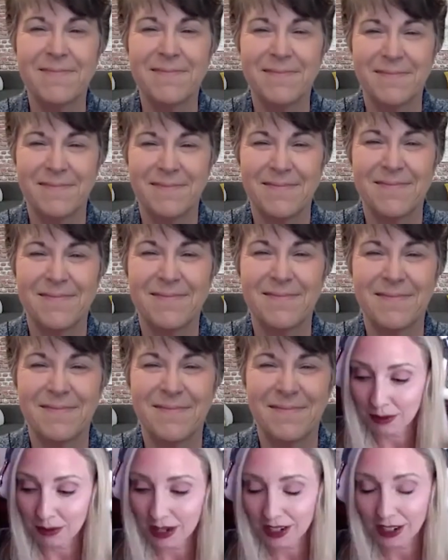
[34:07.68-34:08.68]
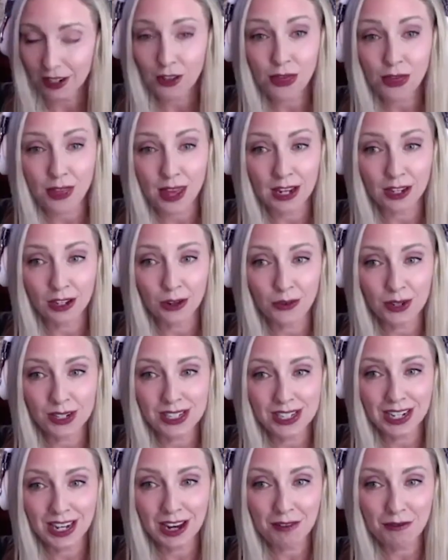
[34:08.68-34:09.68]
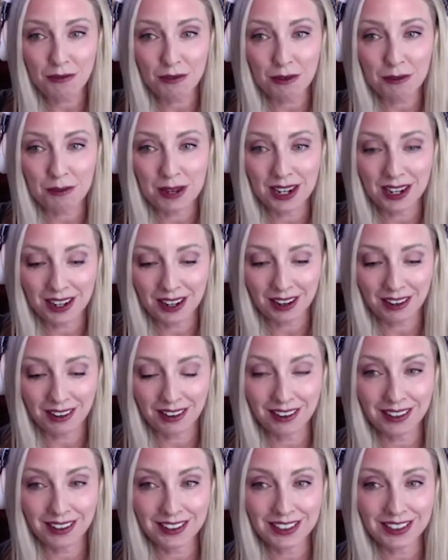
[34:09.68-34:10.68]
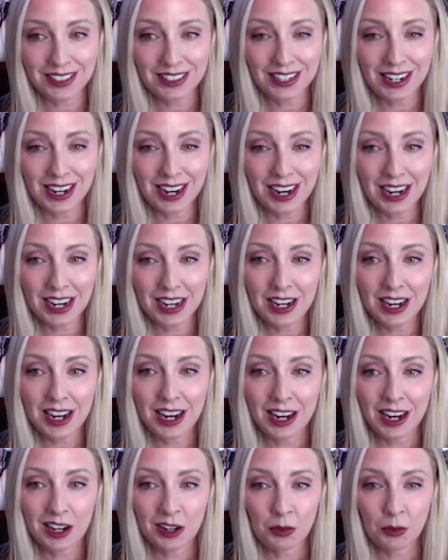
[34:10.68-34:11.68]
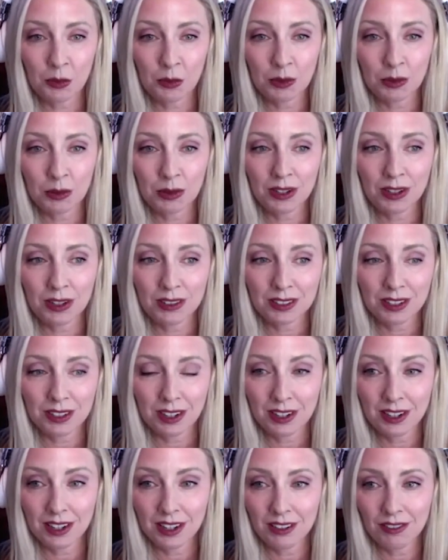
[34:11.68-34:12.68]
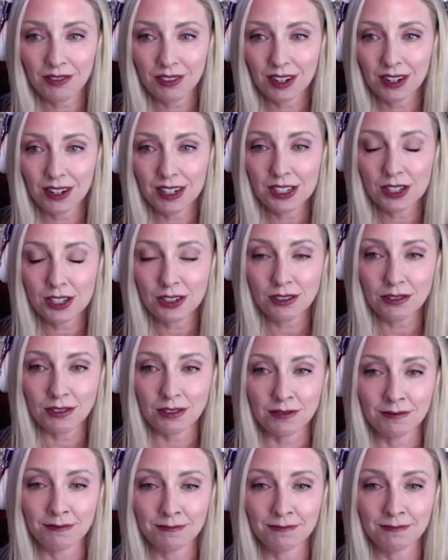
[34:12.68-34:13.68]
Yes. Well, my dear, thank you once again for being on today, and we will talk again very soon.